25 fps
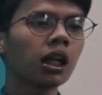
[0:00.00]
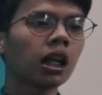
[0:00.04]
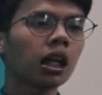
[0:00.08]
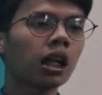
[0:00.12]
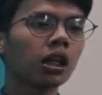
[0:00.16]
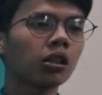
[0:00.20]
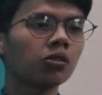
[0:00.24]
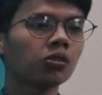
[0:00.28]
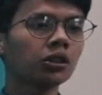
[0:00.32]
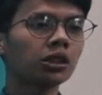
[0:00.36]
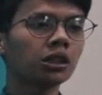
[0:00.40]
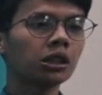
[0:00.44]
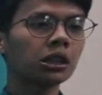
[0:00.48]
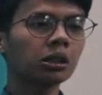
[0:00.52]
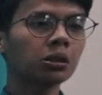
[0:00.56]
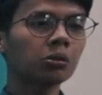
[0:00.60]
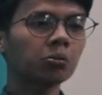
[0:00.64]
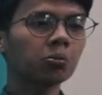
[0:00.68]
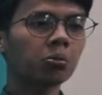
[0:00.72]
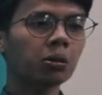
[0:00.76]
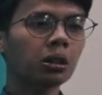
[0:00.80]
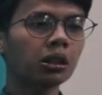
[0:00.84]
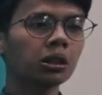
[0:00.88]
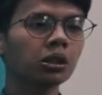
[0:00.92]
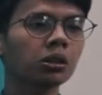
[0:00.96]
a
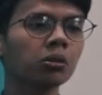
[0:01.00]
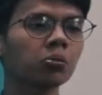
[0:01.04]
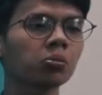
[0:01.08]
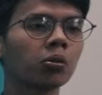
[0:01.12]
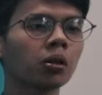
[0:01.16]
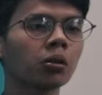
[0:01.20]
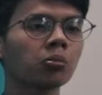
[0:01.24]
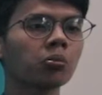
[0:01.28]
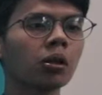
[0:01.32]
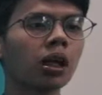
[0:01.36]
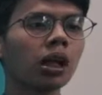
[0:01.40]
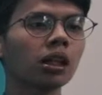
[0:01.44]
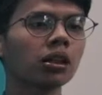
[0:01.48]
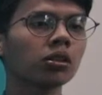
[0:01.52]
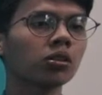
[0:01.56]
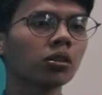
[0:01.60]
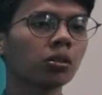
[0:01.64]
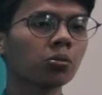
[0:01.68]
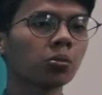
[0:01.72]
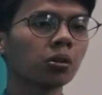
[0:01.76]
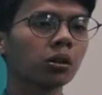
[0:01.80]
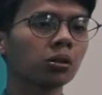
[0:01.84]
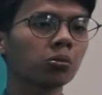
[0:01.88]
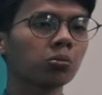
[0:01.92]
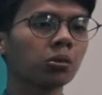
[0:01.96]
vision-based mobile
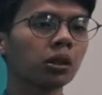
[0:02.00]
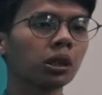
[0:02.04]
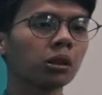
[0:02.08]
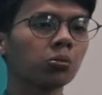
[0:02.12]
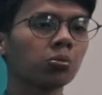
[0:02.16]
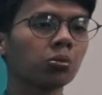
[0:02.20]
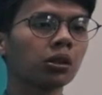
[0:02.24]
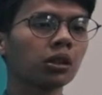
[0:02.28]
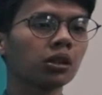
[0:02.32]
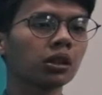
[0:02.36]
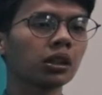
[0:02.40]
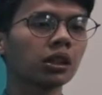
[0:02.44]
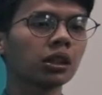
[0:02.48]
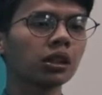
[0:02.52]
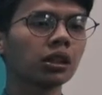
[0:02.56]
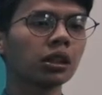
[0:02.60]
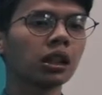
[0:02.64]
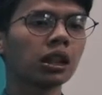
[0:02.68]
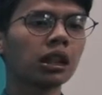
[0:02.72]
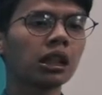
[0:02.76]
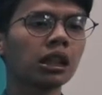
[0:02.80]
robot manipulator